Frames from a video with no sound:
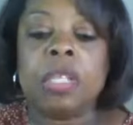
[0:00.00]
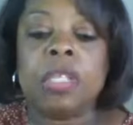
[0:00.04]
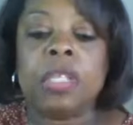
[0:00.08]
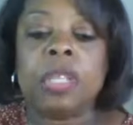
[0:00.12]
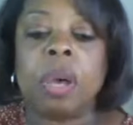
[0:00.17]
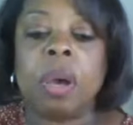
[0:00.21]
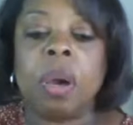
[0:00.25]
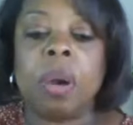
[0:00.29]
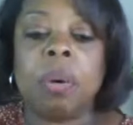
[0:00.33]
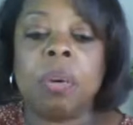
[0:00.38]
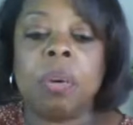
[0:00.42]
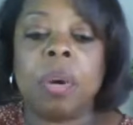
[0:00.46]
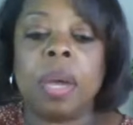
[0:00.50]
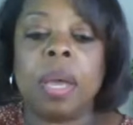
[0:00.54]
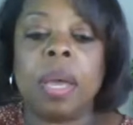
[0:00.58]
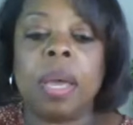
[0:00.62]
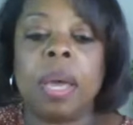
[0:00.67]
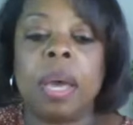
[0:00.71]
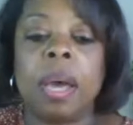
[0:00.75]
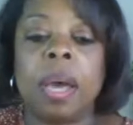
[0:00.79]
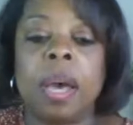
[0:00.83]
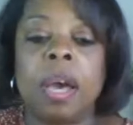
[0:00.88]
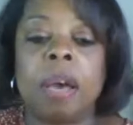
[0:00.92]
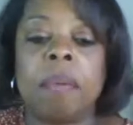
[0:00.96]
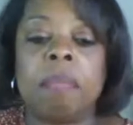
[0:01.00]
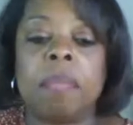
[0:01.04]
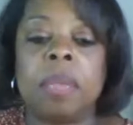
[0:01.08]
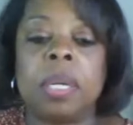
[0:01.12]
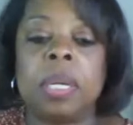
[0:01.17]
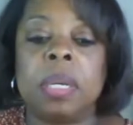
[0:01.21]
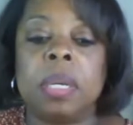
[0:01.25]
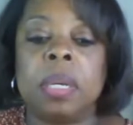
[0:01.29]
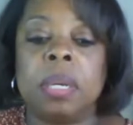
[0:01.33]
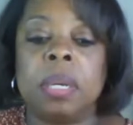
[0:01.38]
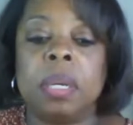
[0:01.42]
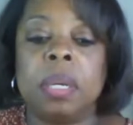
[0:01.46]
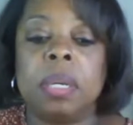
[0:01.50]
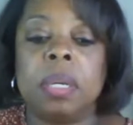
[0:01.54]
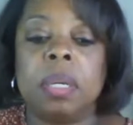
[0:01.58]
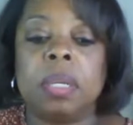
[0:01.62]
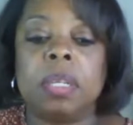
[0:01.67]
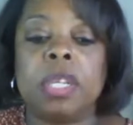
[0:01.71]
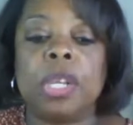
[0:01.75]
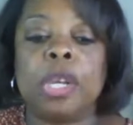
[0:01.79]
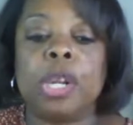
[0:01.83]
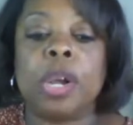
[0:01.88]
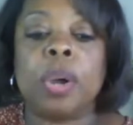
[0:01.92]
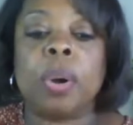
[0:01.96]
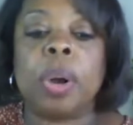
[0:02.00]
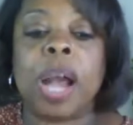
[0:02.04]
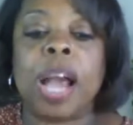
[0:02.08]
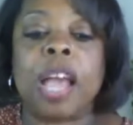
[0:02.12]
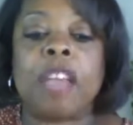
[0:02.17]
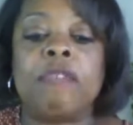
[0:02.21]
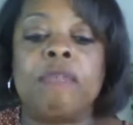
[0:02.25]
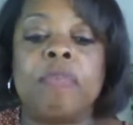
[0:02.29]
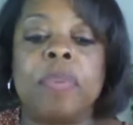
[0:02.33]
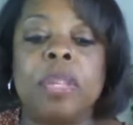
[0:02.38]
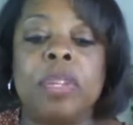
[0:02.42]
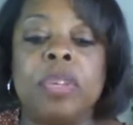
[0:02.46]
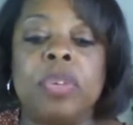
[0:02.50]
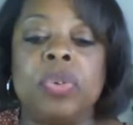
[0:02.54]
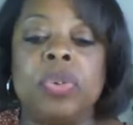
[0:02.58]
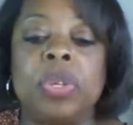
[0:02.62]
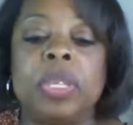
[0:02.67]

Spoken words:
So, I've been